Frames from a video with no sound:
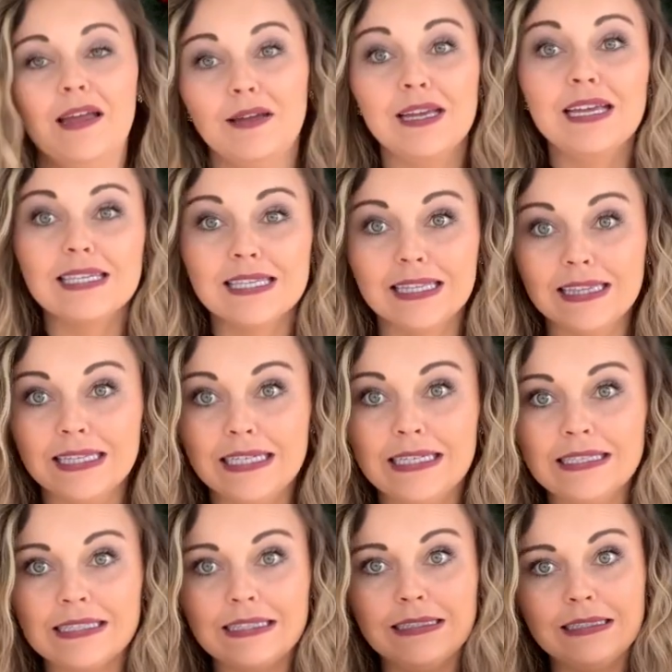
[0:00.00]
it's a
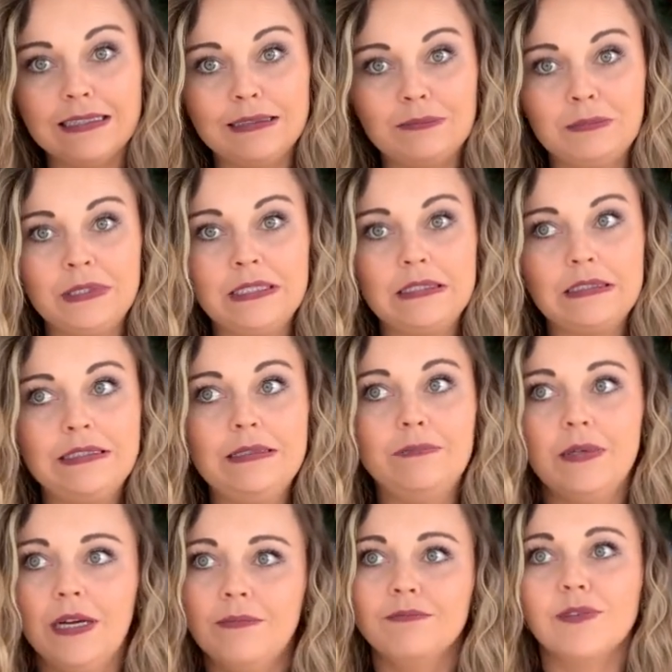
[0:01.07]
little messy,
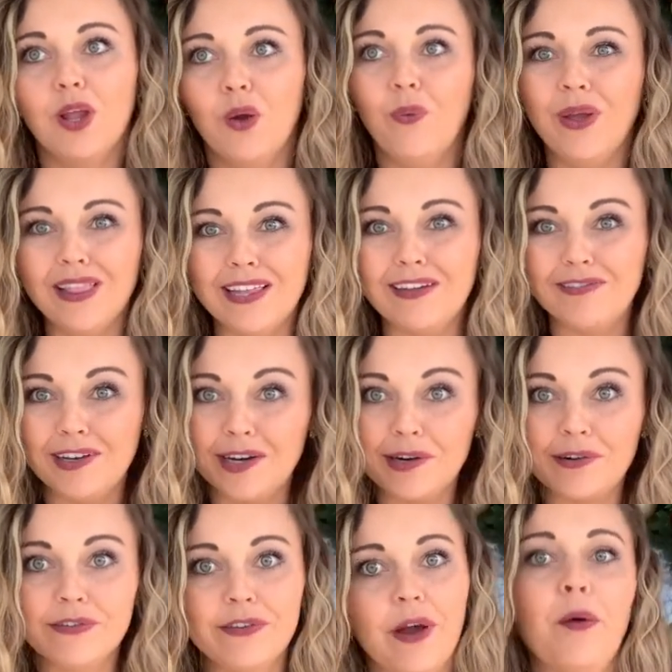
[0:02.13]
but we live here,
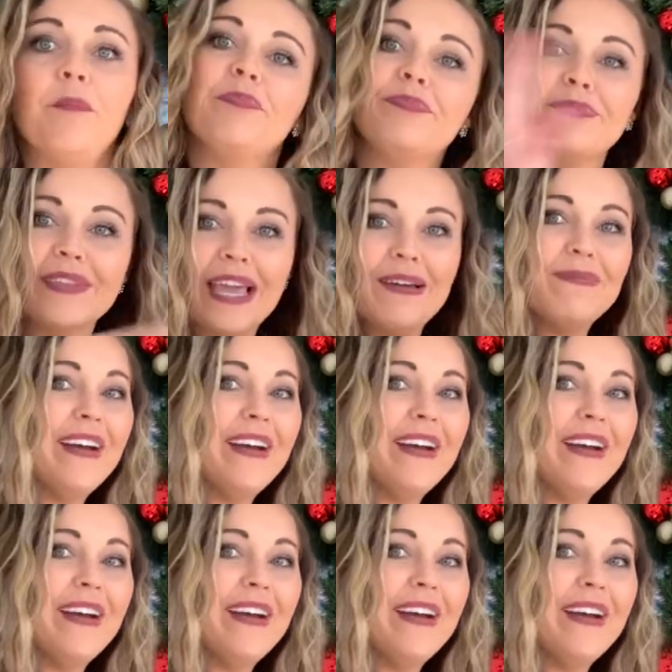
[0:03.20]
so come